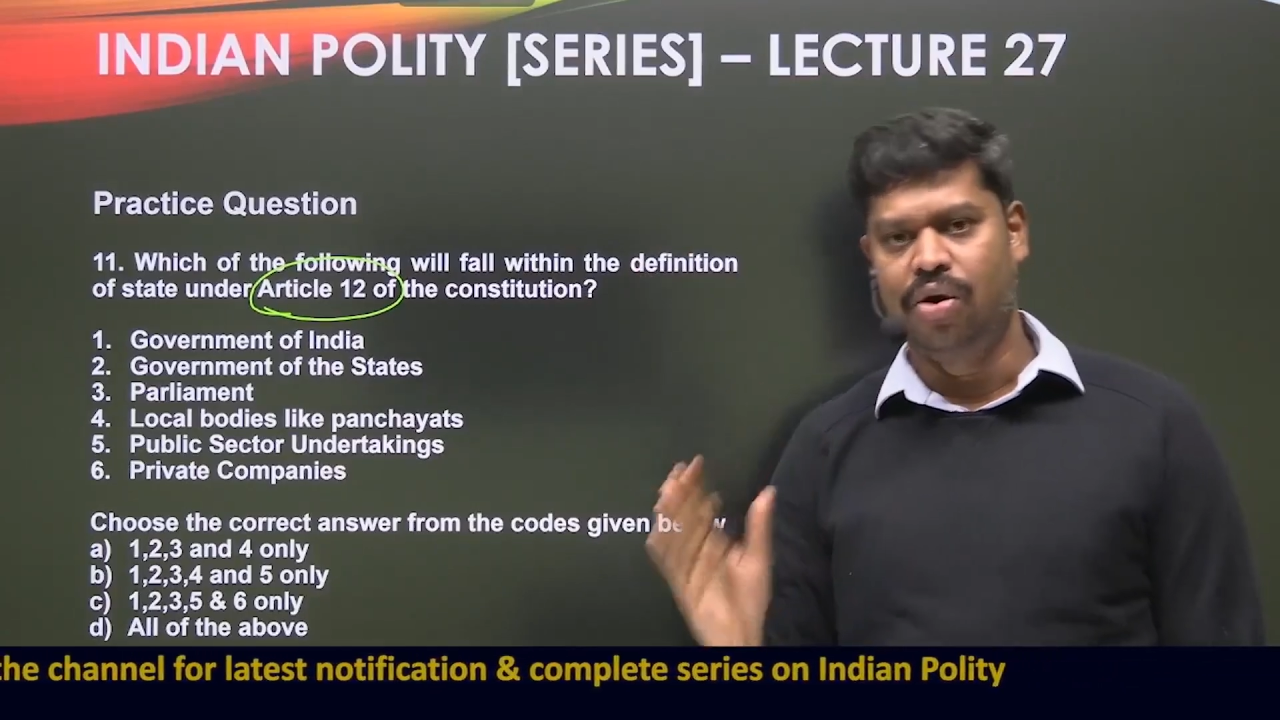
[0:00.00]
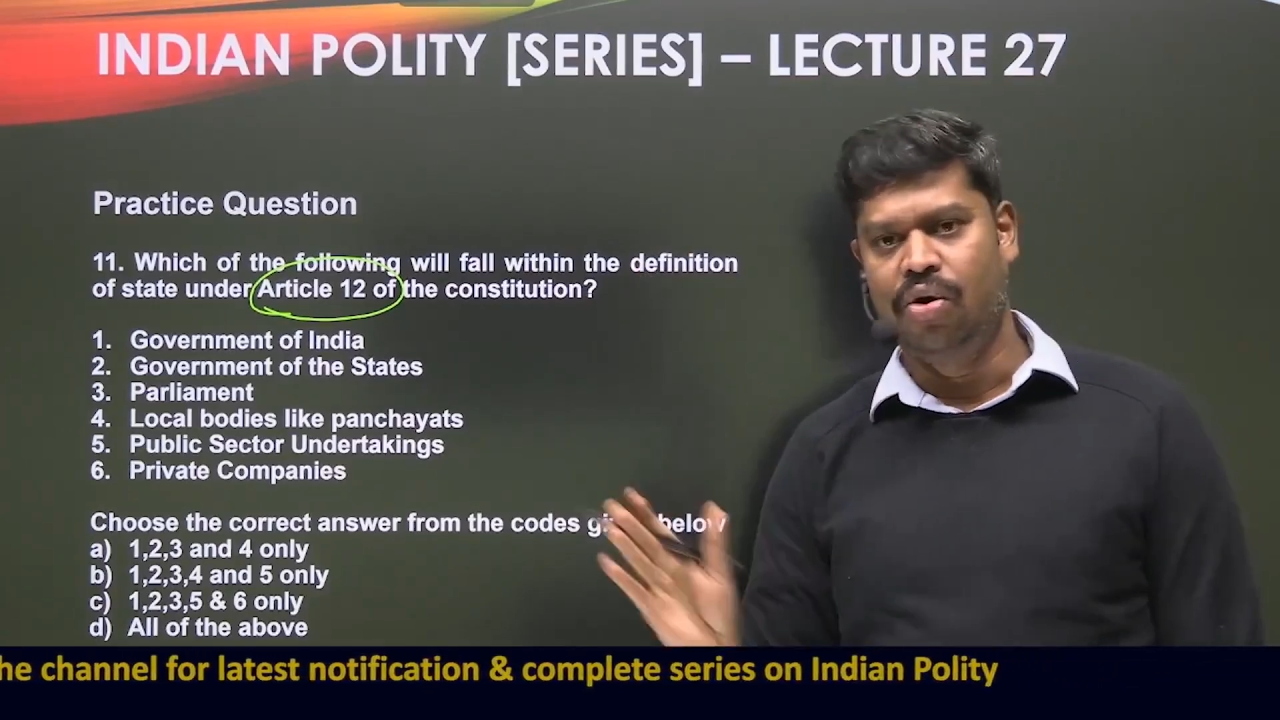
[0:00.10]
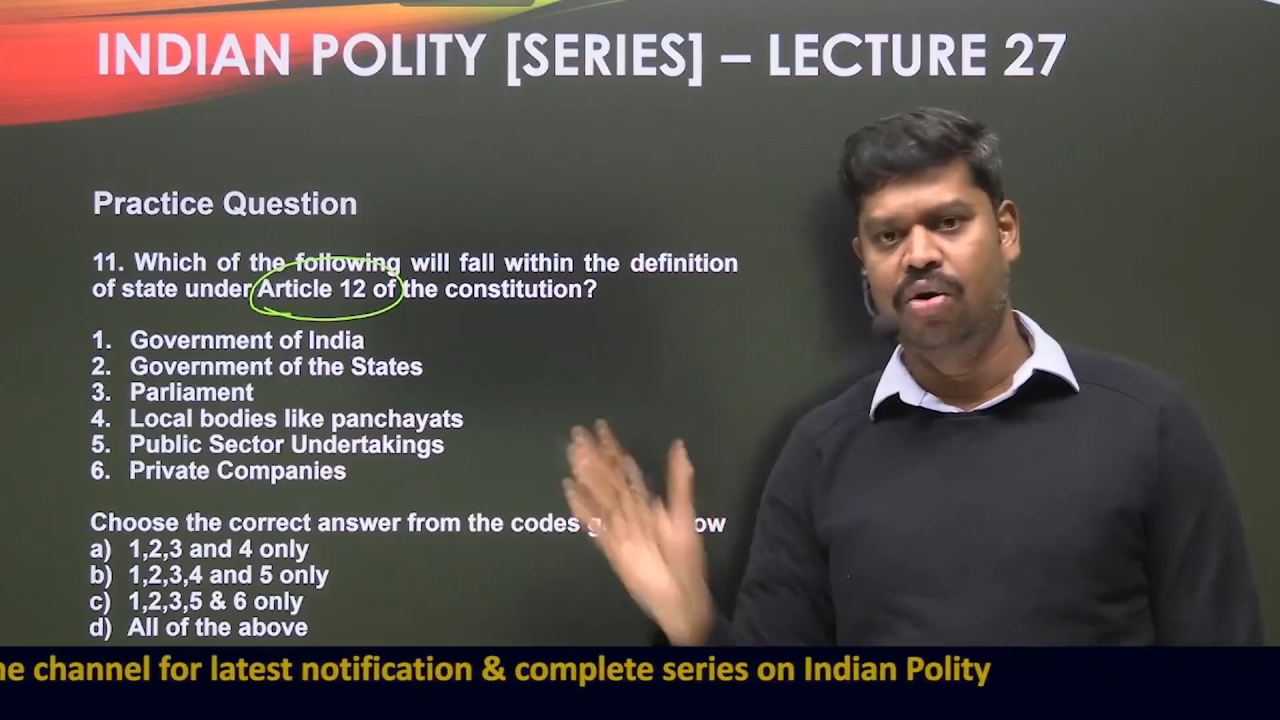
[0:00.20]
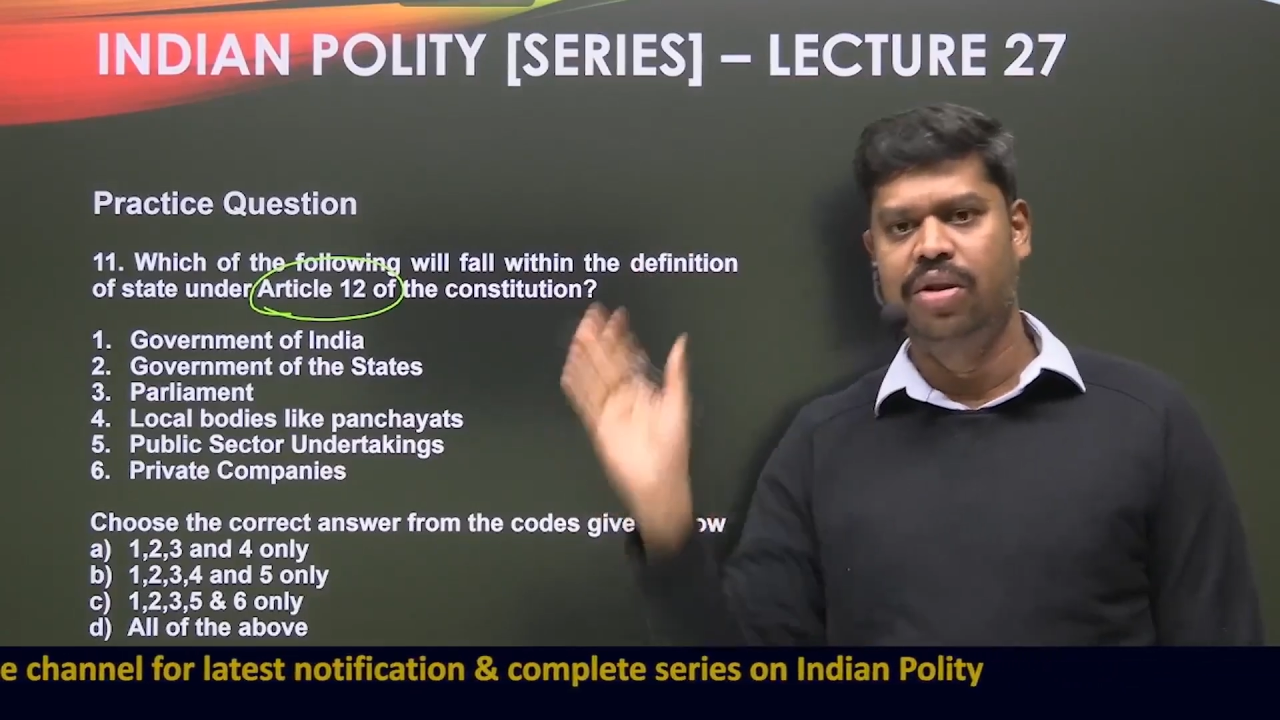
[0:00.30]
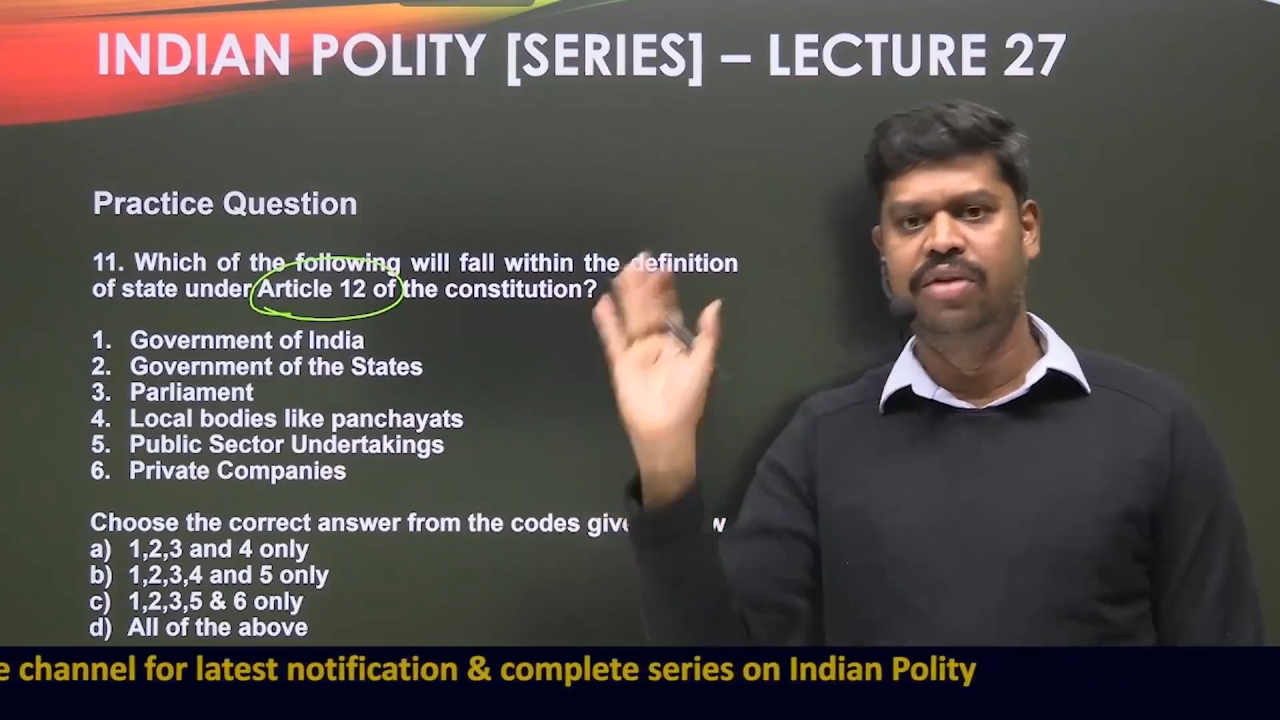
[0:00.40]

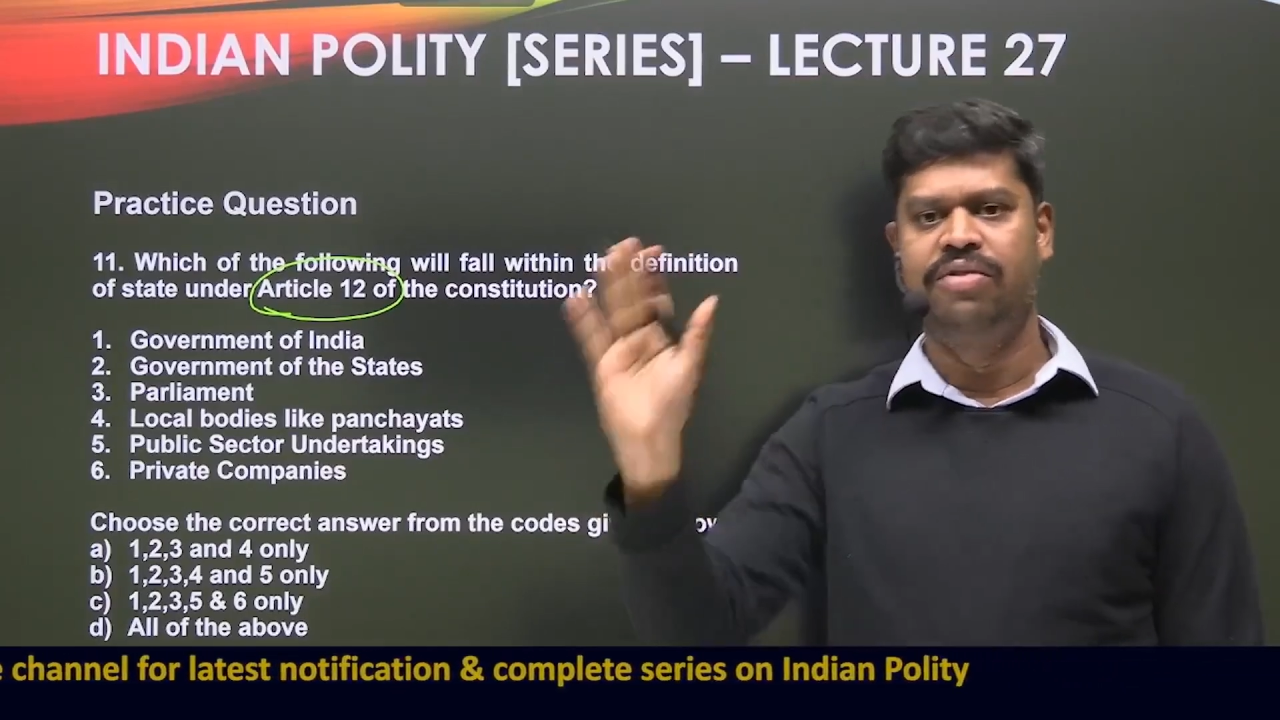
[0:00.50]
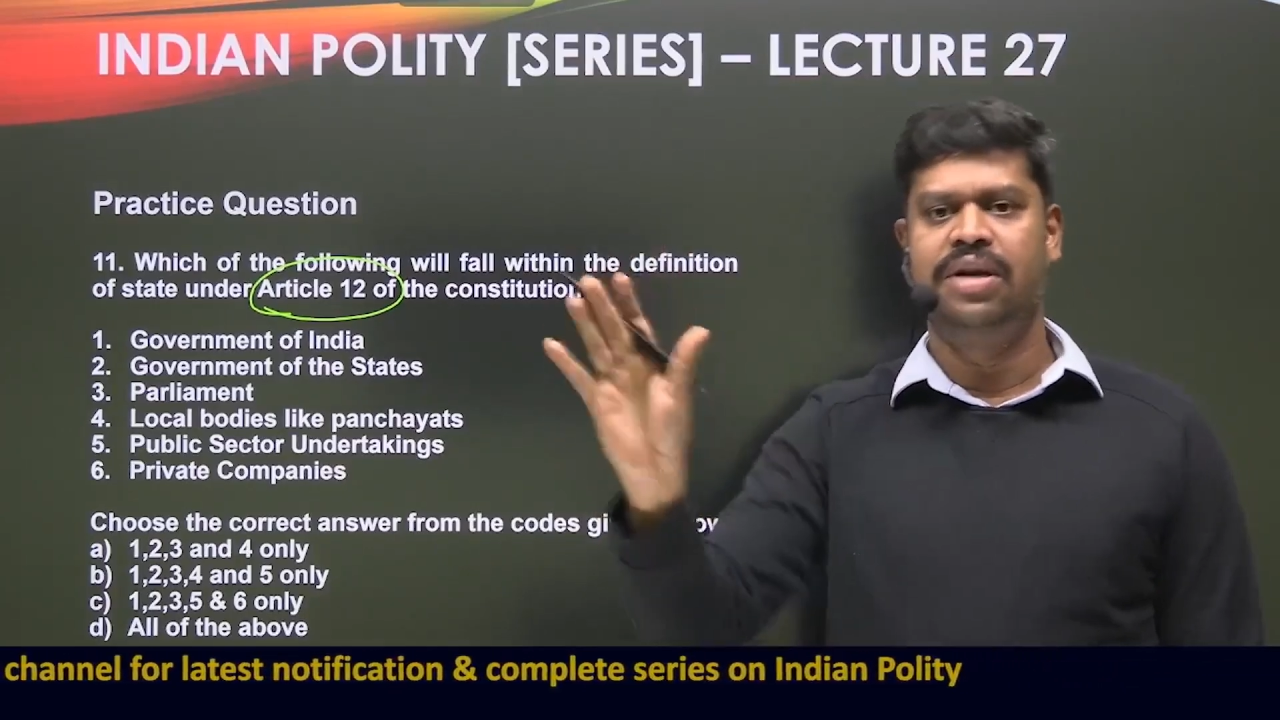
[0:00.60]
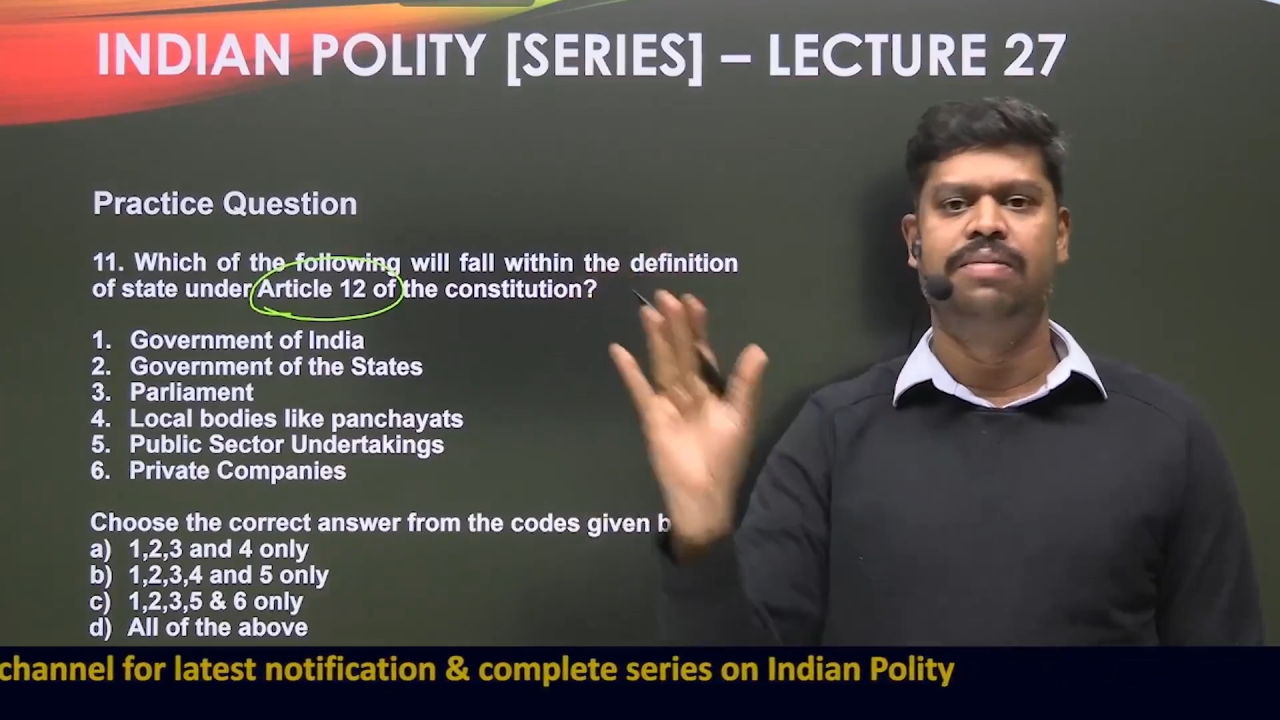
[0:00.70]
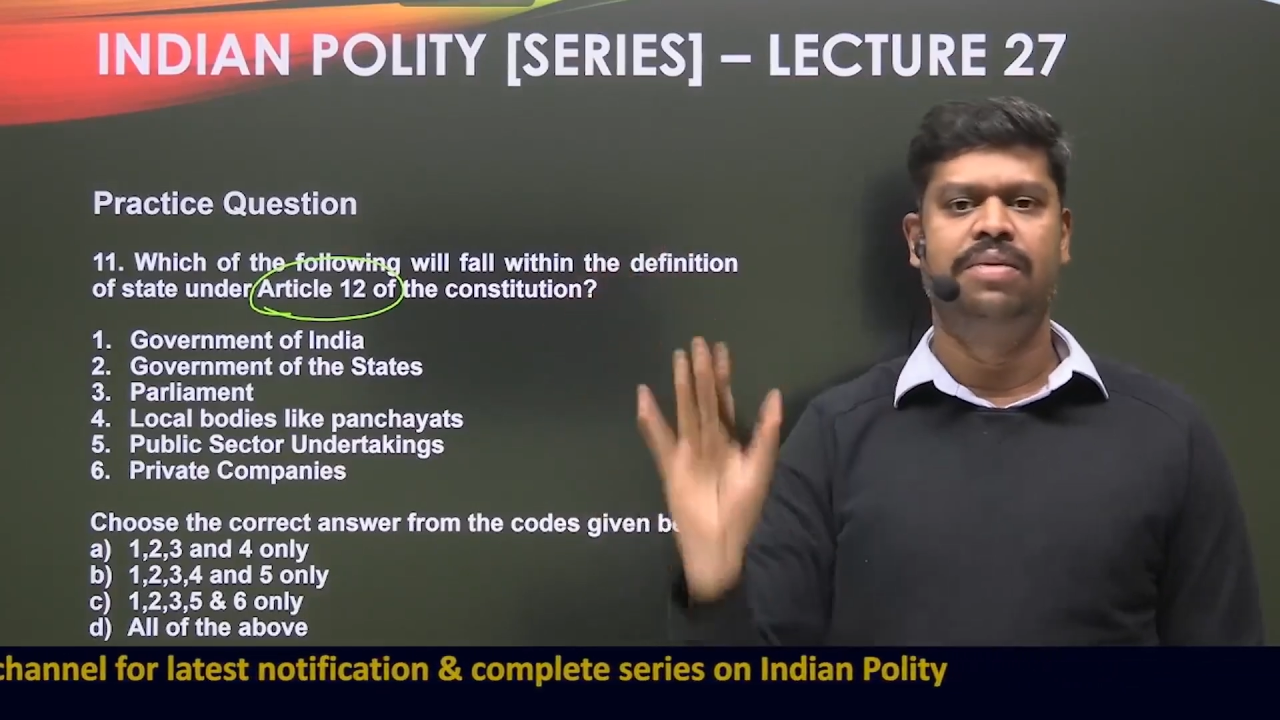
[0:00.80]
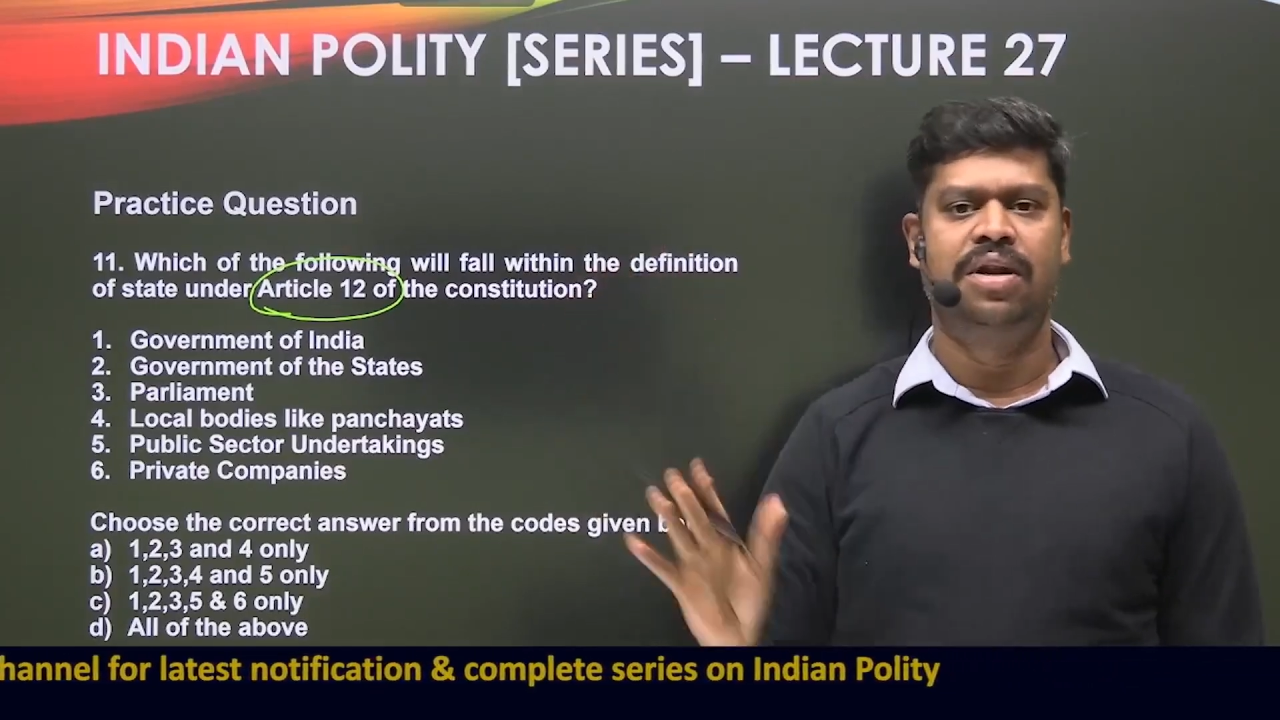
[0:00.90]
all the
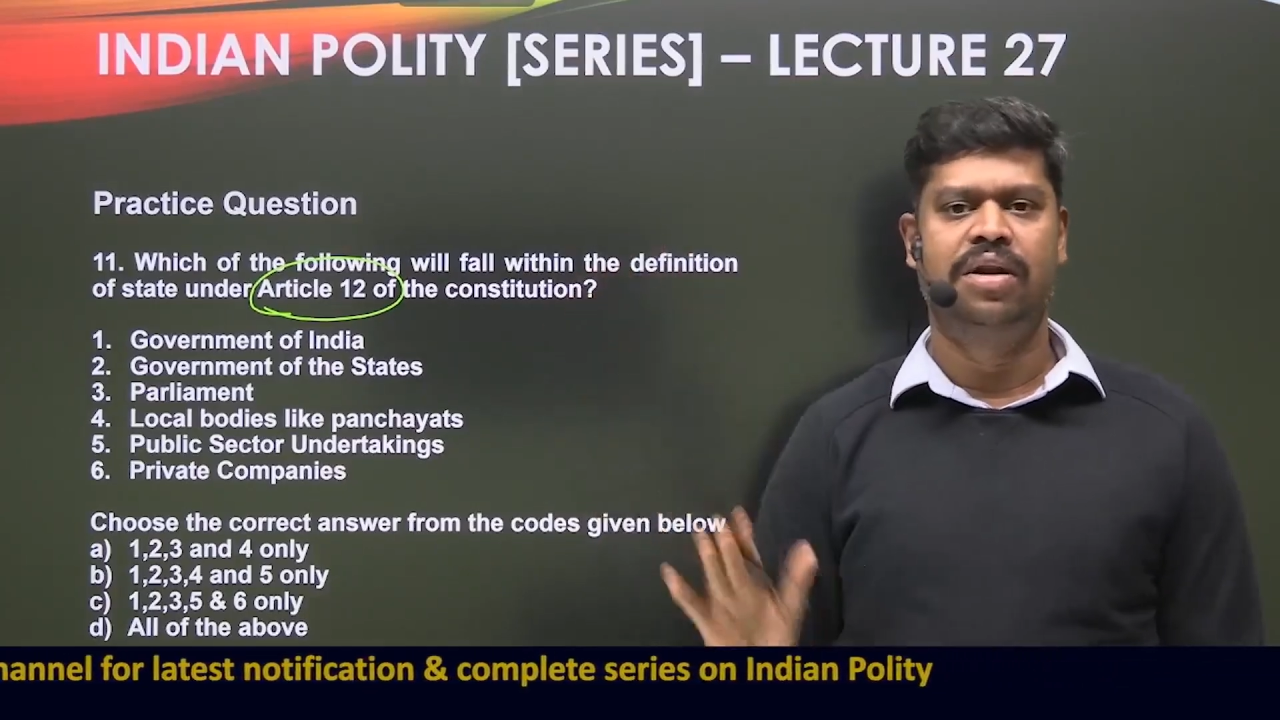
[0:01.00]
fundamental